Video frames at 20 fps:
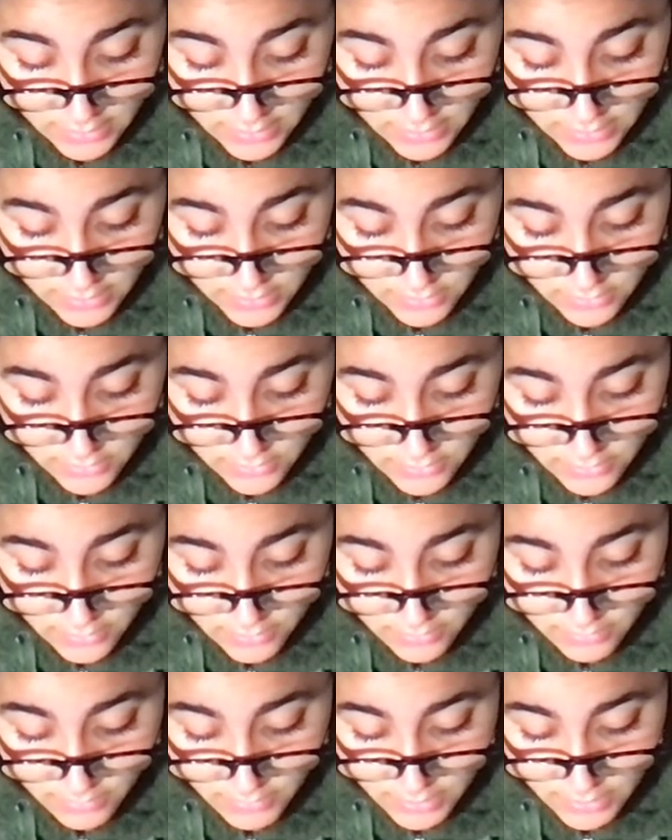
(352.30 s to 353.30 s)
You
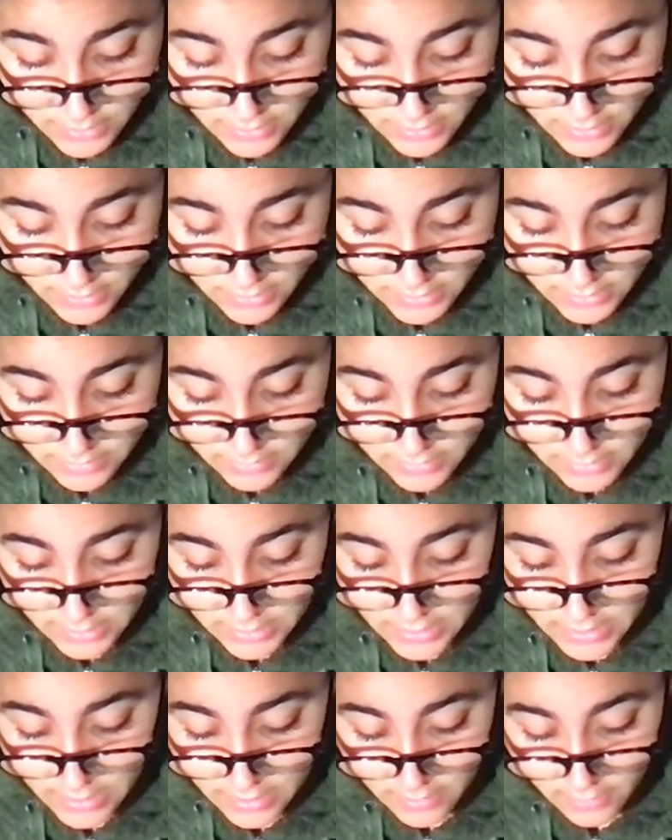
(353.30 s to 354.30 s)
don't belong to me
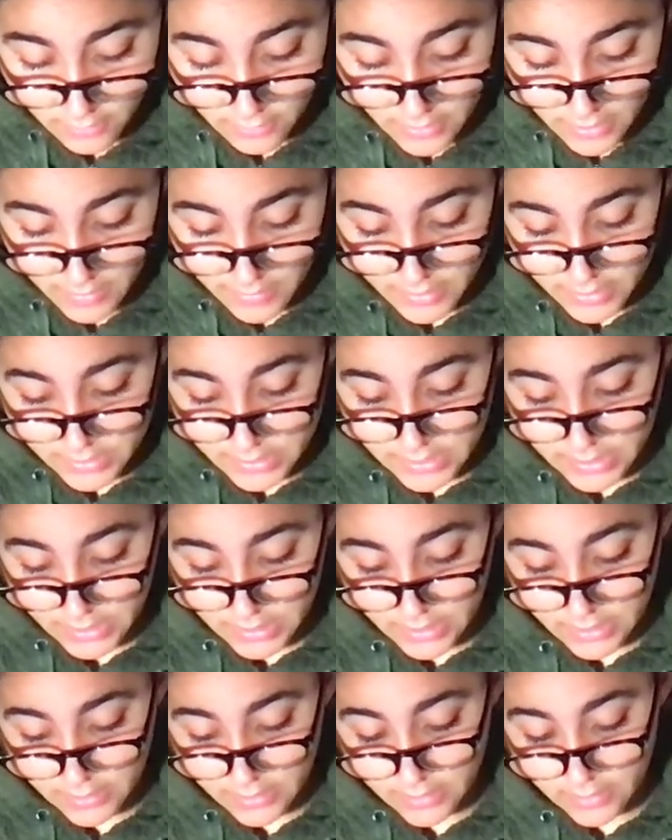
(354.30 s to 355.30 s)
now. Why must I
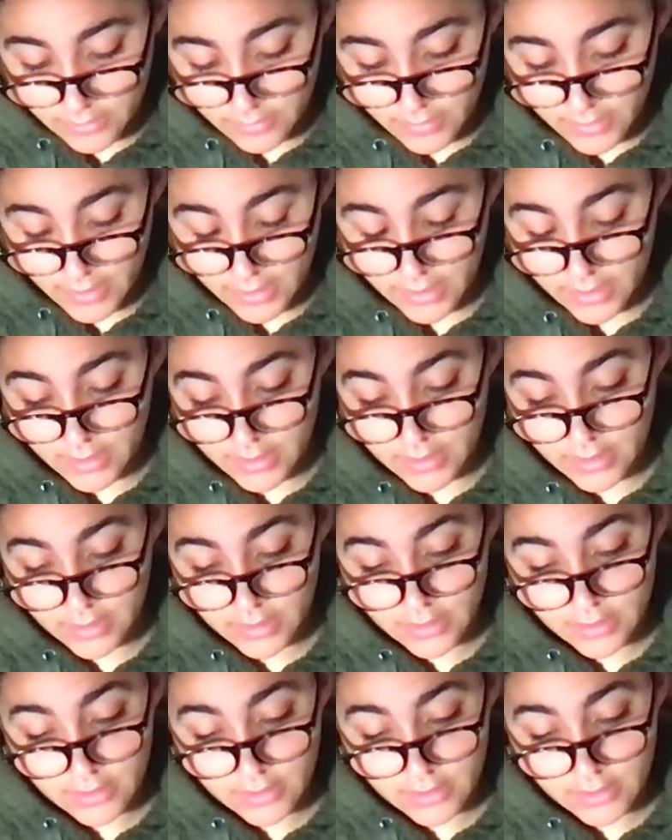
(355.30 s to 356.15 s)
give you my land?"